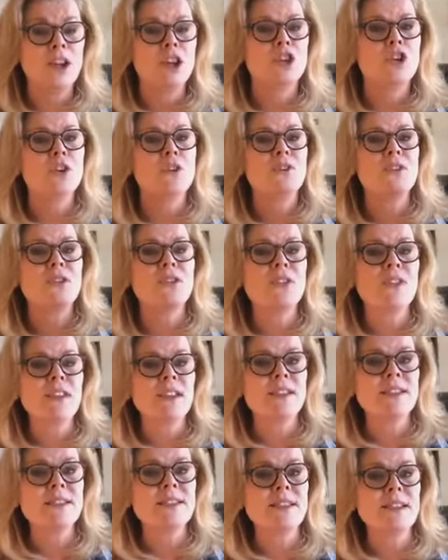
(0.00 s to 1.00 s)
You have
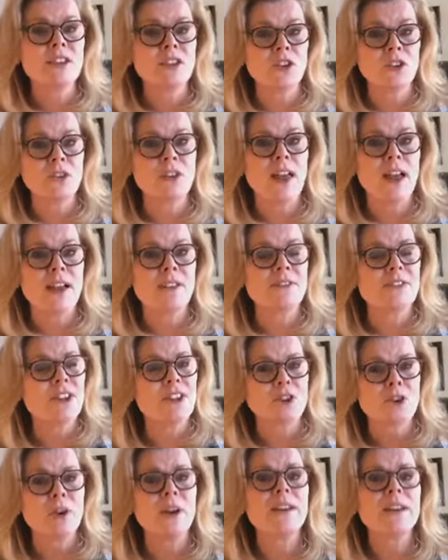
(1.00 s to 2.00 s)
things in your life that
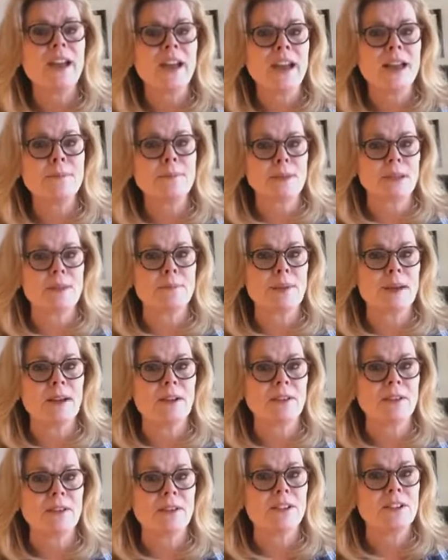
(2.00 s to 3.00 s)
you're unhappy
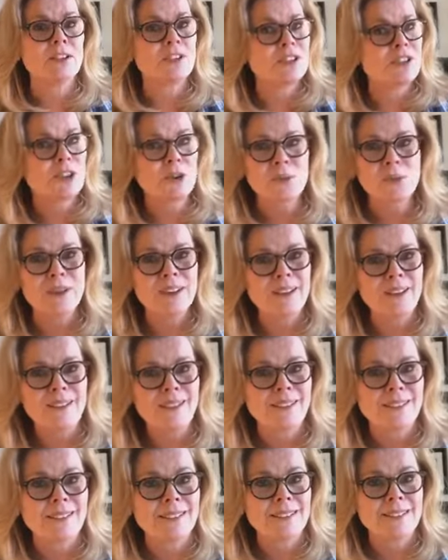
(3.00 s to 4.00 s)
about, don't we
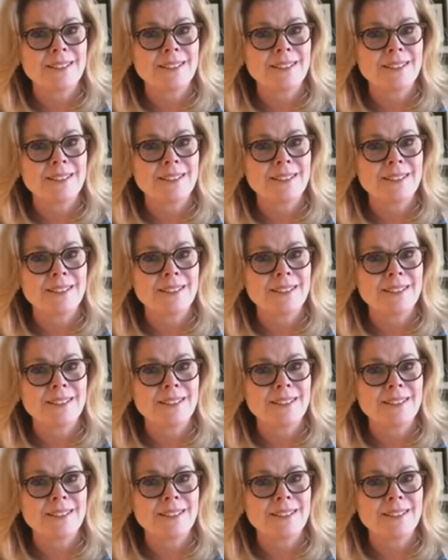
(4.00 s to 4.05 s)
all?